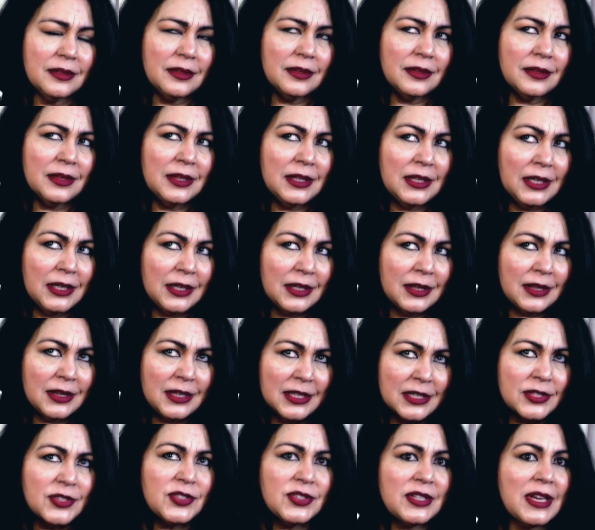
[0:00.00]

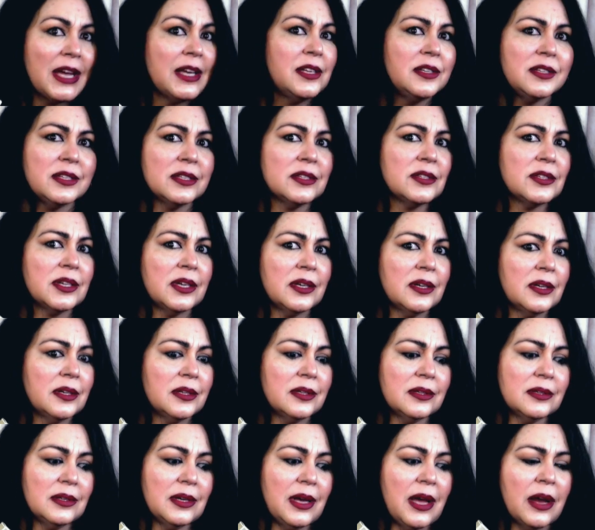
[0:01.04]
This scent is
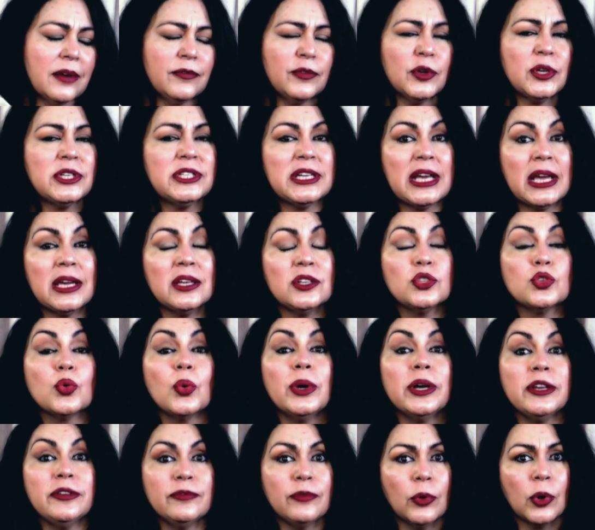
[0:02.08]
a everyday
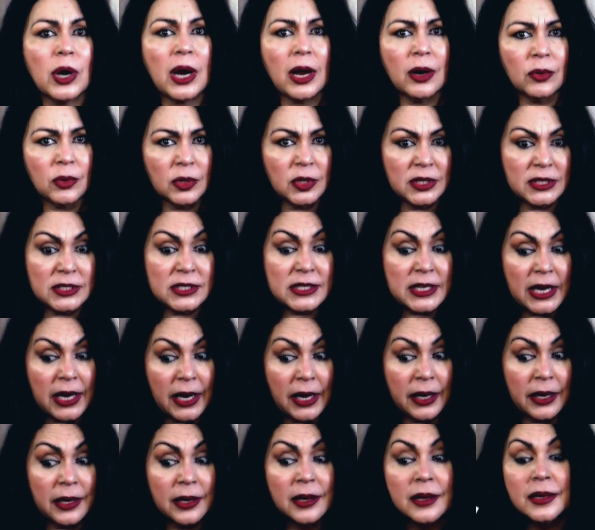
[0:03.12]
24 hour a
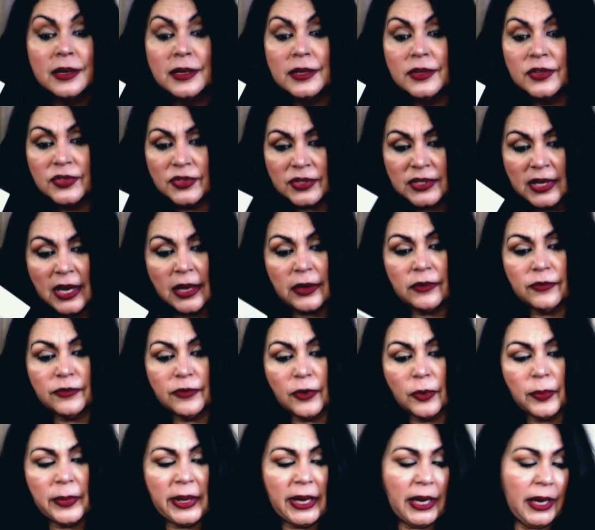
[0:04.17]
day scent
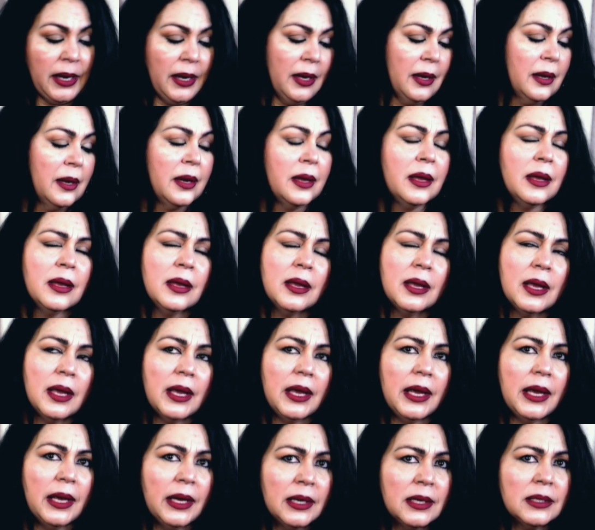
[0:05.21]
for me.
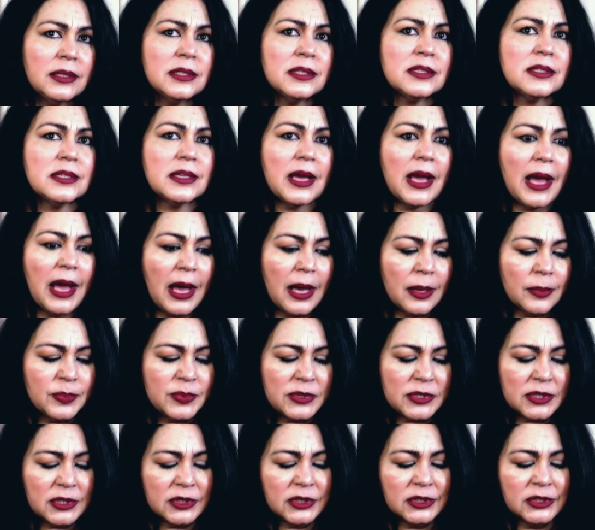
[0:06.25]
It's
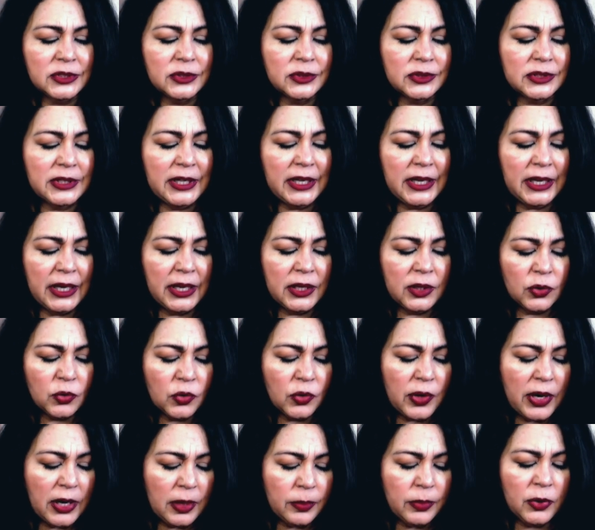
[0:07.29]
absolutely
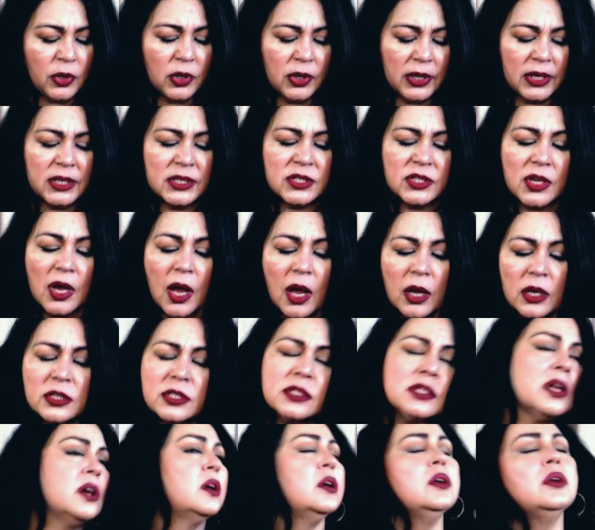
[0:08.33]
incredible. It
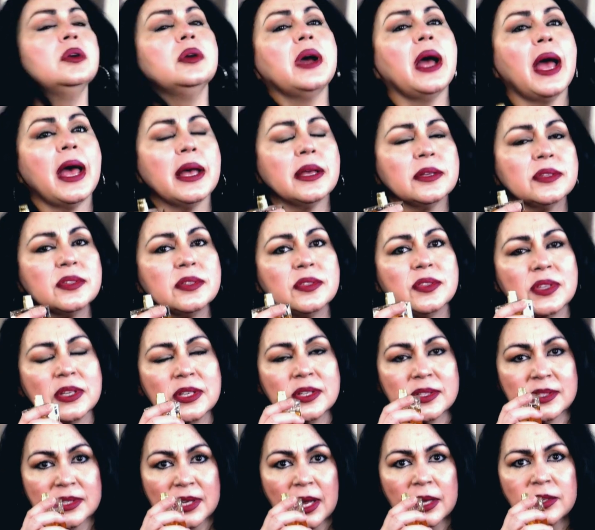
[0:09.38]
also has the
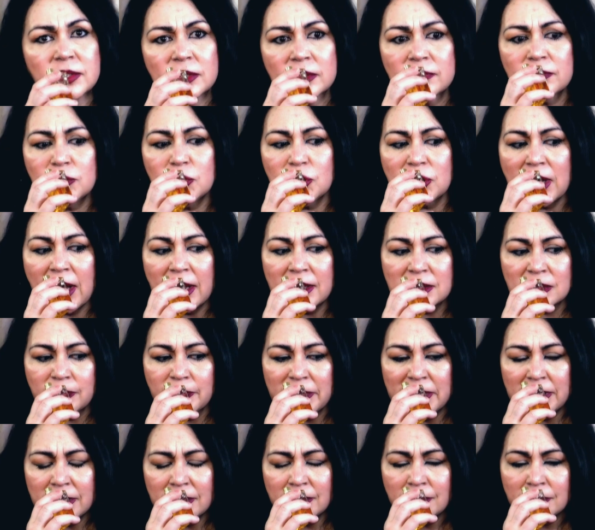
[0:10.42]
scent of
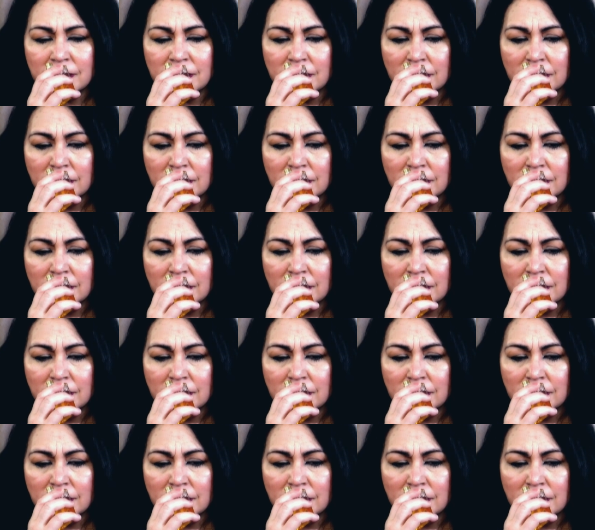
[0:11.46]
jasmine,